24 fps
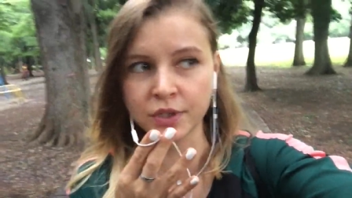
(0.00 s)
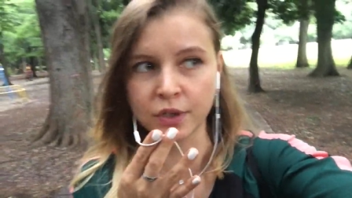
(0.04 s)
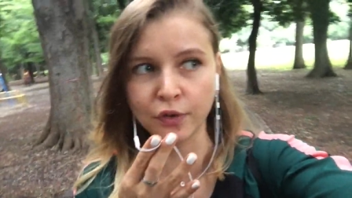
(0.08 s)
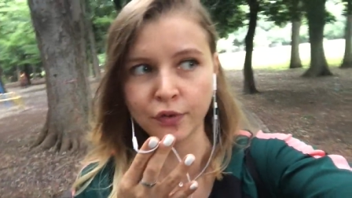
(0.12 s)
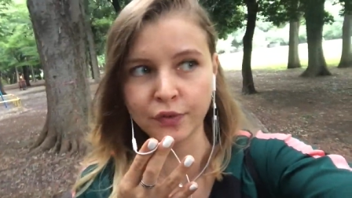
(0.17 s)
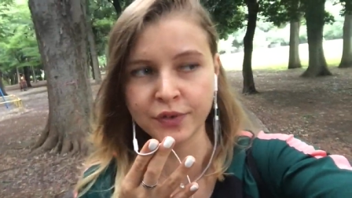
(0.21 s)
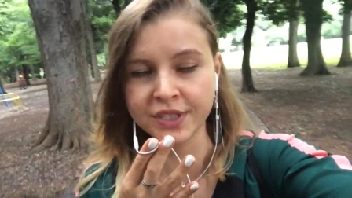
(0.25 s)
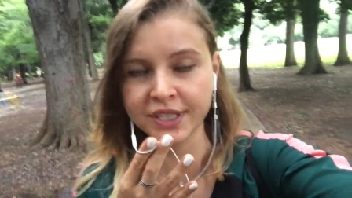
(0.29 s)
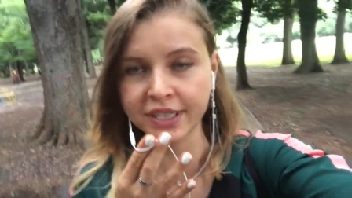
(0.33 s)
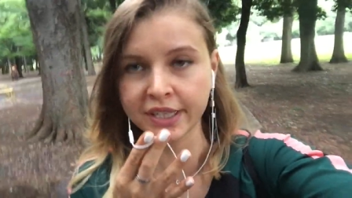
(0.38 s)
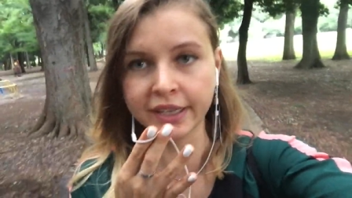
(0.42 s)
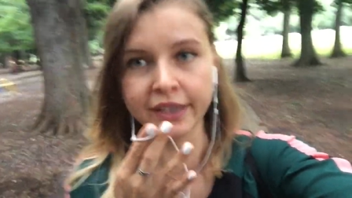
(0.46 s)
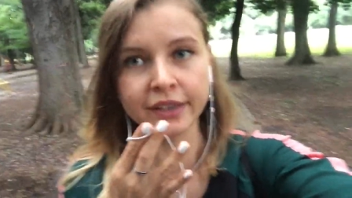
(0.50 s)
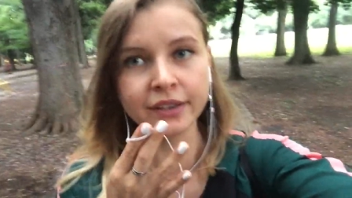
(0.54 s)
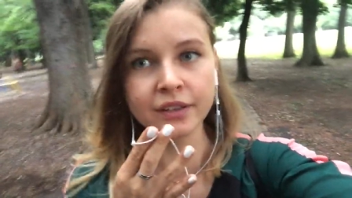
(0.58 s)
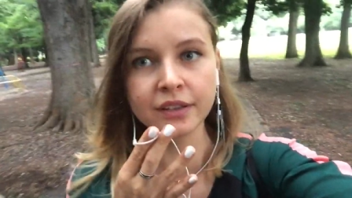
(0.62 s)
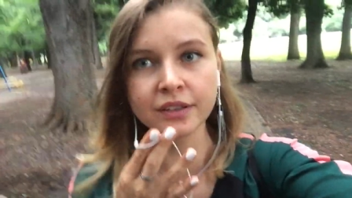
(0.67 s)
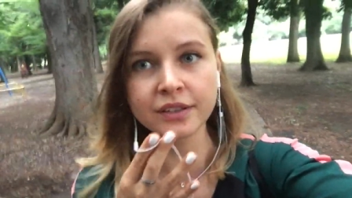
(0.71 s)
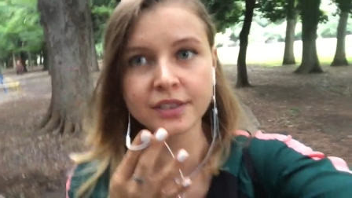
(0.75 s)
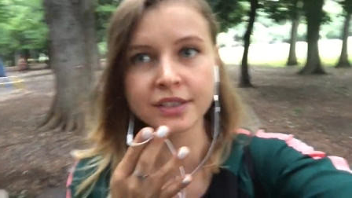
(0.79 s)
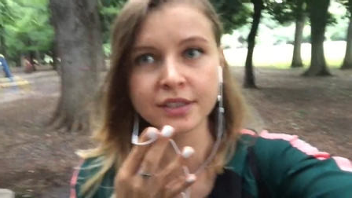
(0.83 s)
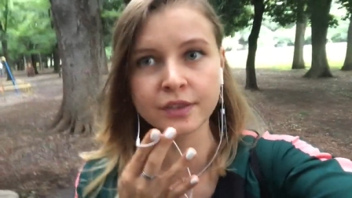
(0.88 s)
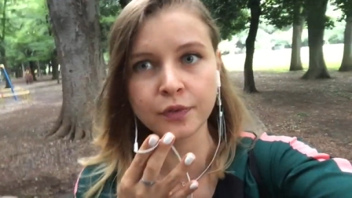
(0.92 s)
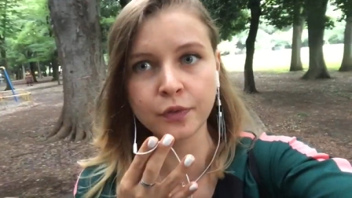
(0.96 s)
of
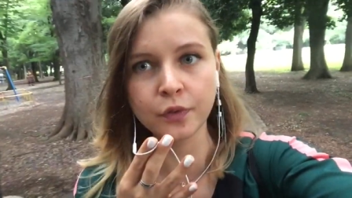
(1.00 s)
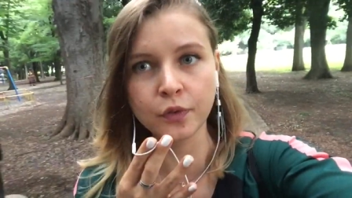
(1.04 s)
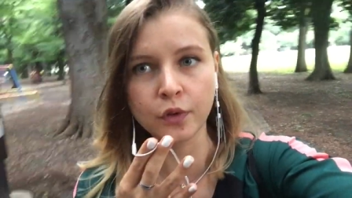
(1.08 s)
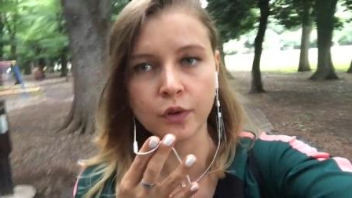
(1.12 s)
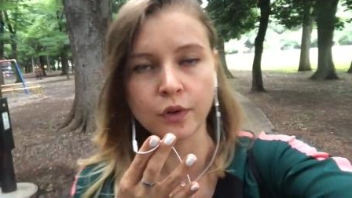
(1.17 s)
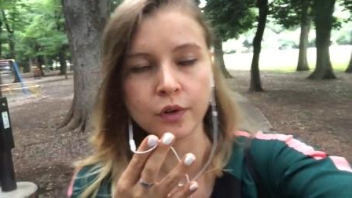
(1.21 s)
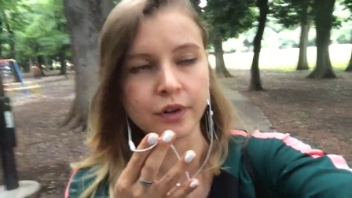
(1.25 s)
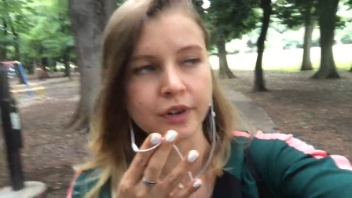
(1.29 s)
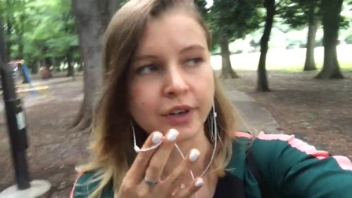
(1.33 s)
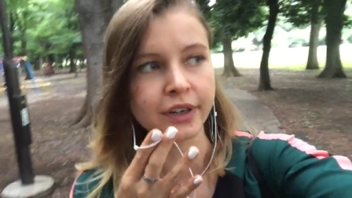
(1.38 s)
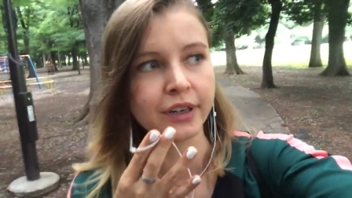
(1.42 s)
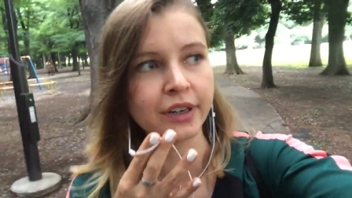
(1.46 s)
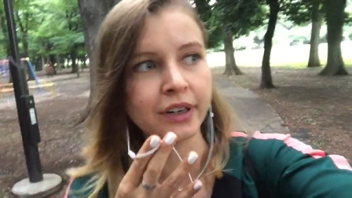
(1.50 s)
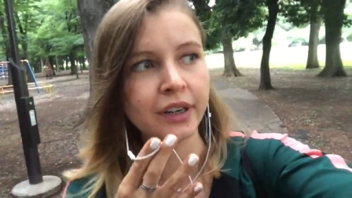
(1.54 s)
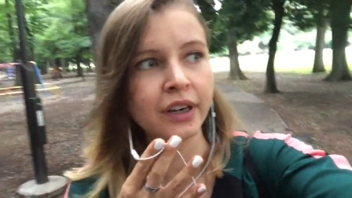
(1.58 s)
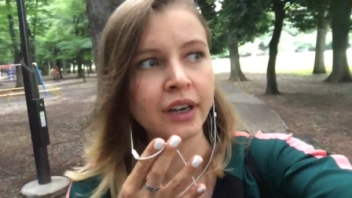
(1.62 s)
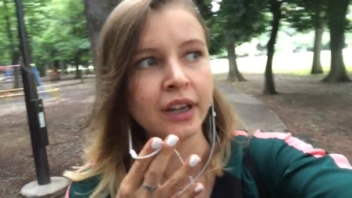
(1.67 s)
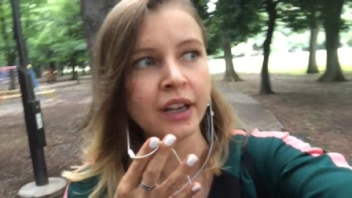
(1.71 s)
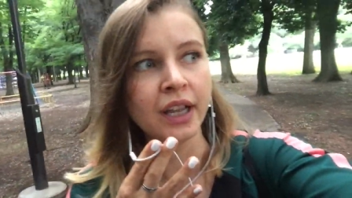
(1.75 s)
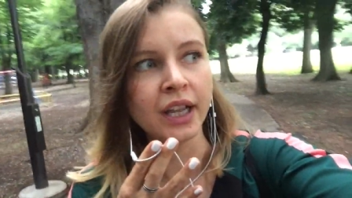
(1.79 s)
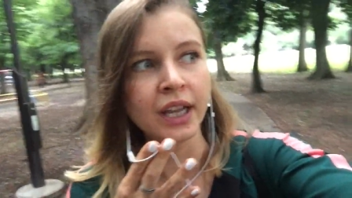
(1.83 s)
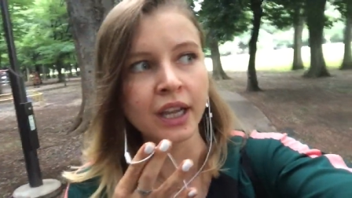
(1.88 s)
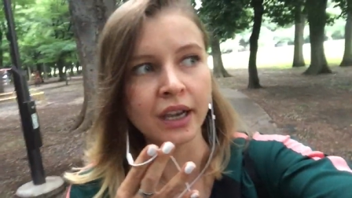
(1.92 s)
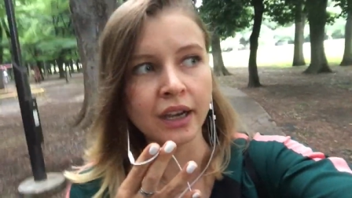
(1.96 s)
skills for
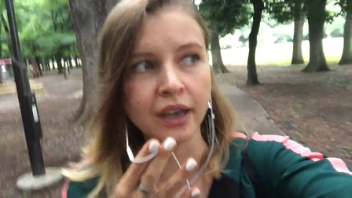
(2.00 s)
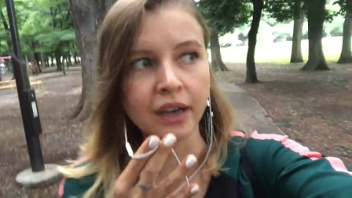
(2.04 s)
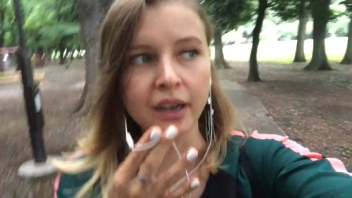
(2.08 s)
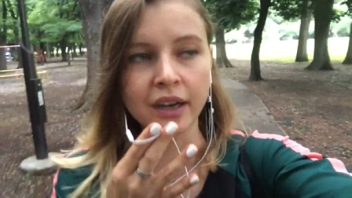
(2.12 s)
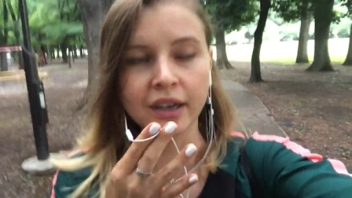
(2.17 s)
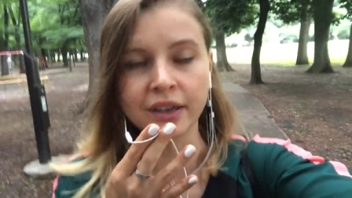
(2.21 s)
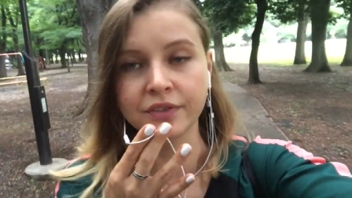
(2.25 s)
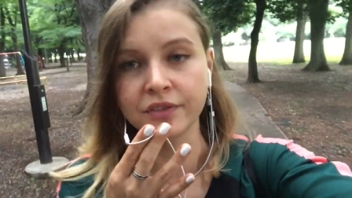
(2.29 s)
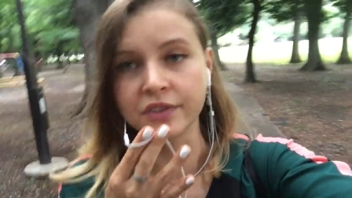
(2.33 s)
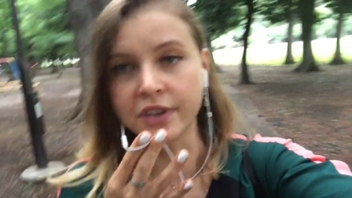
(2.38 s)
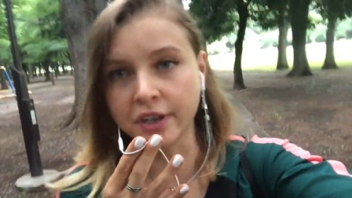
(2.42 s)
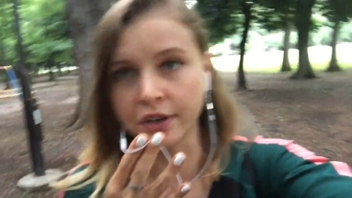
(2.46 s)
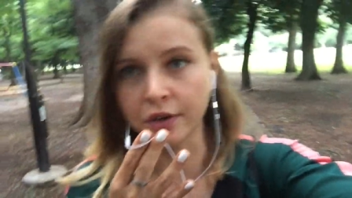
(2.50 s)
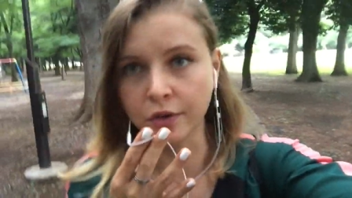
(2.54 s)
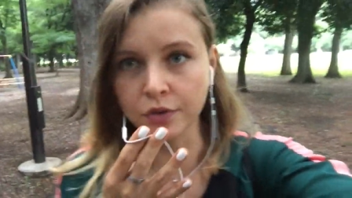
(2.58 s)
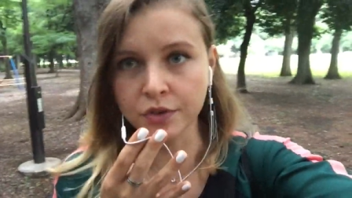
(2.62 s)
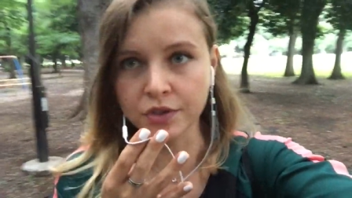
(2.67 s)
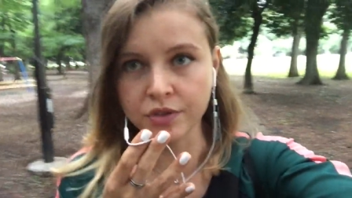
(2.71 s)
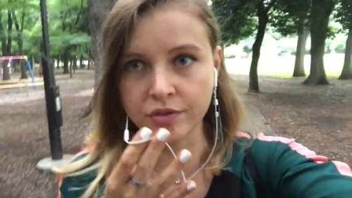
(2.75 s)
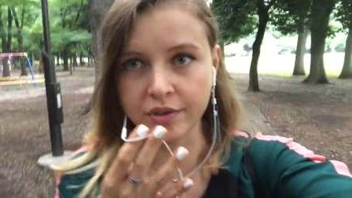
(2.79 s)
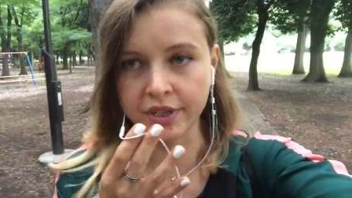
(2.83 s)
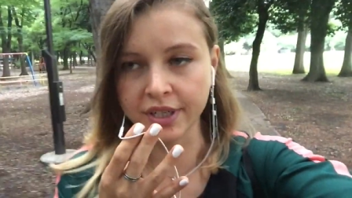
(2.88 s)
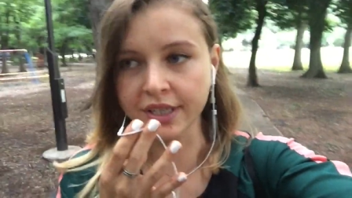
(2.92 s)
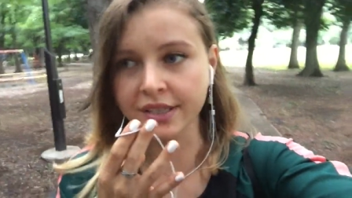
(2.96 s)
narrow
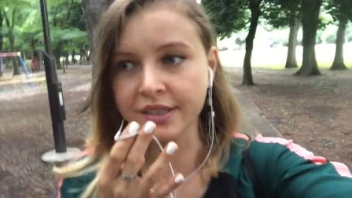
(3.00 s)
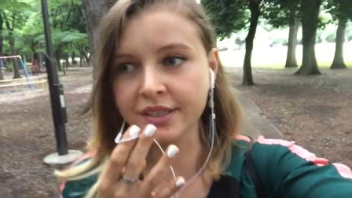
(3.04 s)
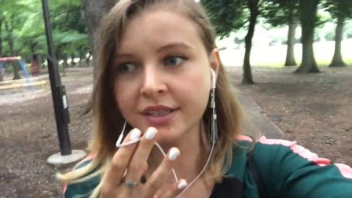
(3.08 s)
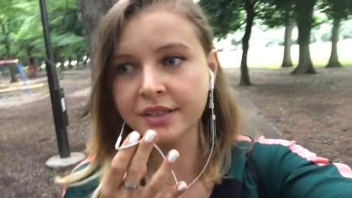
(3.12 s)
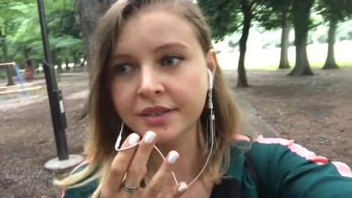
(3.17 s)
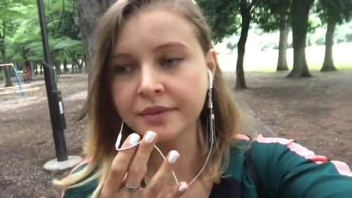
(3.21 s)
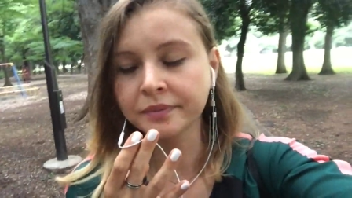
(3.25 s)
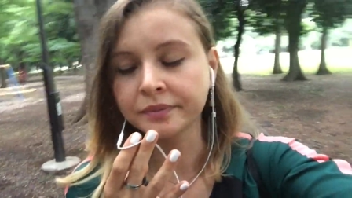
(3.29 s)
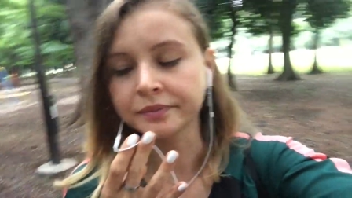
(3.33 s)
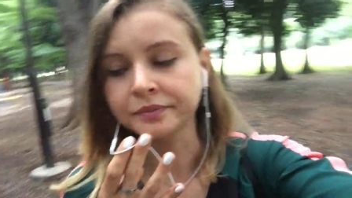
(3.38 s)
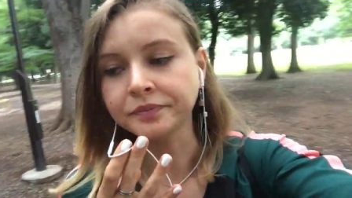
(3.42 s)
streets.